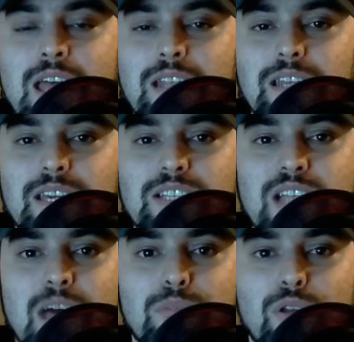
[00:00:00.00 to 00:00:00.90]
Link is
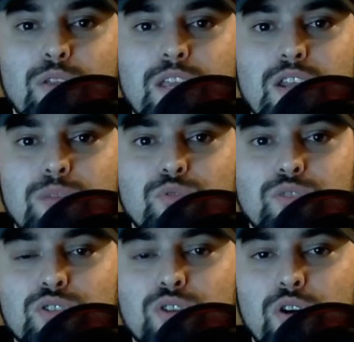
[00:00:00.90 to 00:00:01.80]
down below. The number
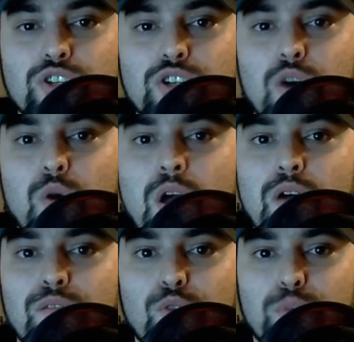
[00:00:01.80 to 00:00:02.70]
one talk show
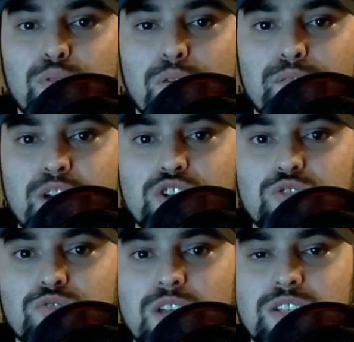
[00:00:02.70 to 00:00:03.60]
for
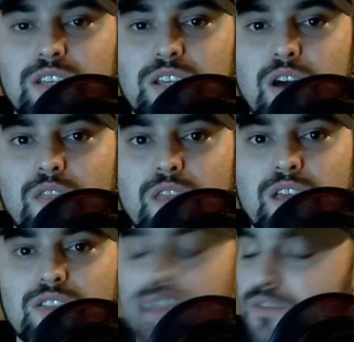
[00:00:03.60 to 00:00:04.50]
professional wrestling on the
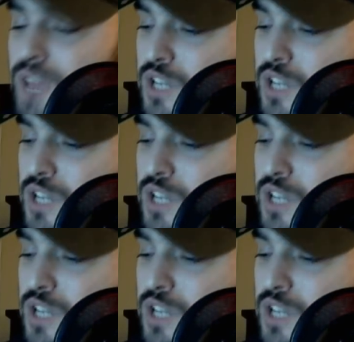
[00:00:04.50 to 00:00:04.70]
internet. If you guys